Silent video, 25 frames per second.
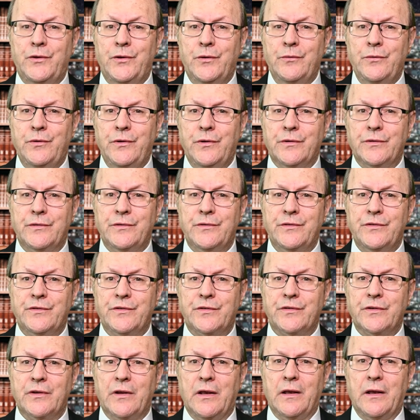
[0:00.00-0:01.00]

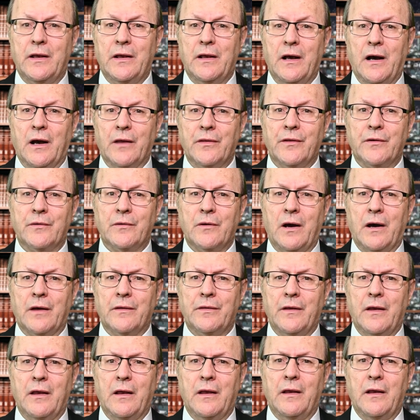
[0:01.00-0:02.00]
unions
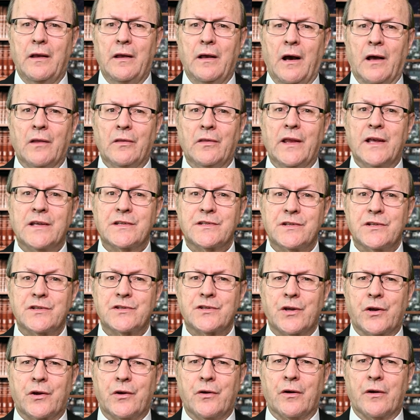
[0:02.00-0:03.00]
unless
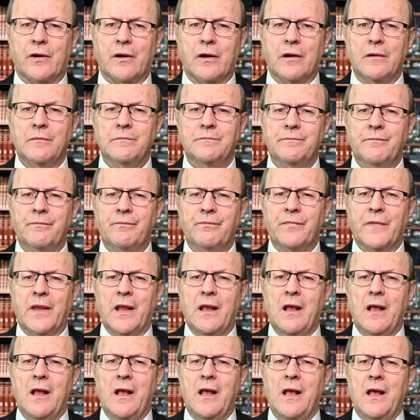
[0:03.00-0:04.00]
this occurred.
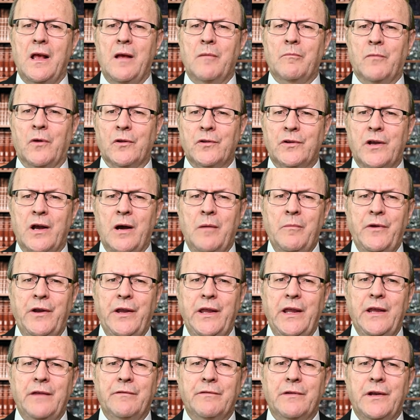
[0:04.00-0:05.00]

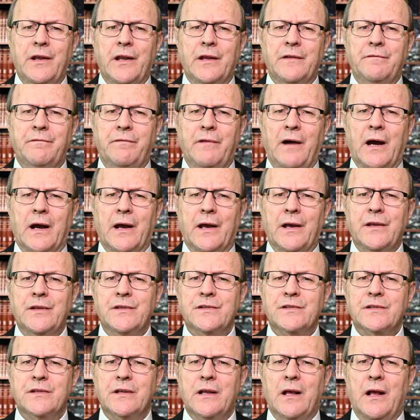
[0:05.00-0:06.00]
Montgomery even
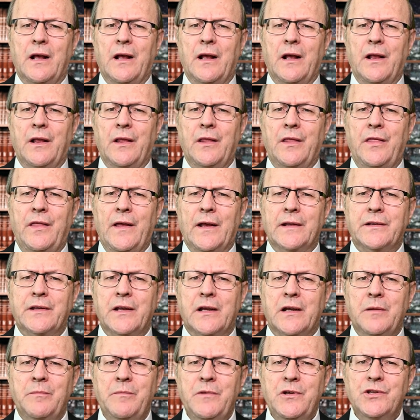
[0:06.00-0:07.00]
advised that the
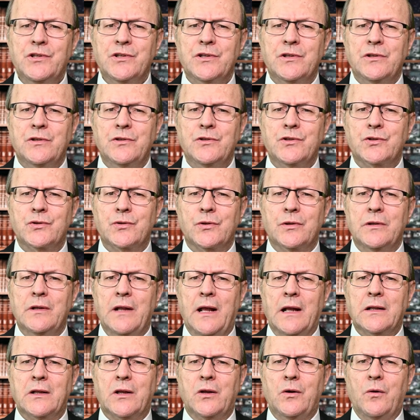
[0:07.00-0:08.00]
commission should
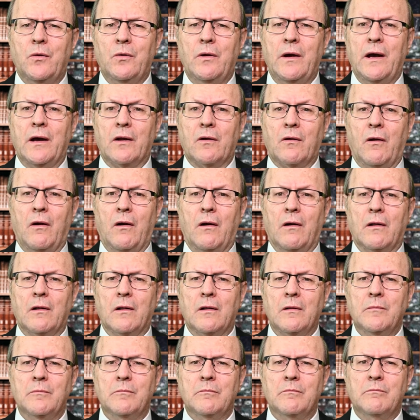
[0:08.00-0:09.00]
not go at
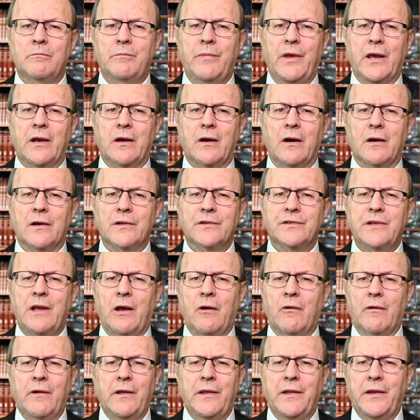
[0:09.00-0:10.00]
all because they
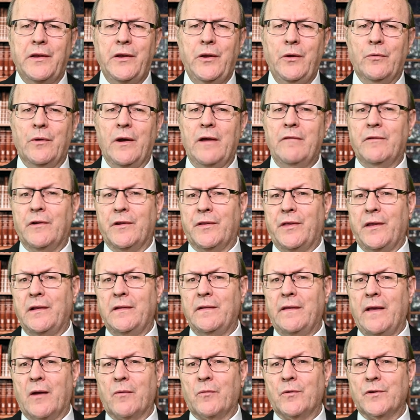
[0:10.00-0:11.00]
already knew everything
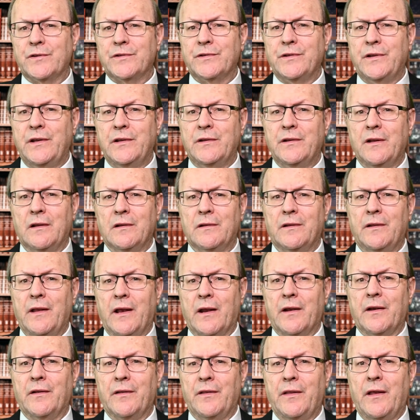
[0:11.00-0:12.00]
that
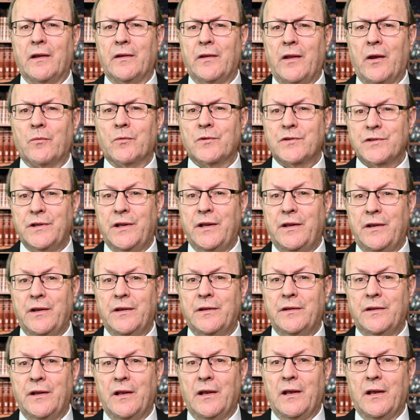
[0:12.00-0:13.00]
was needed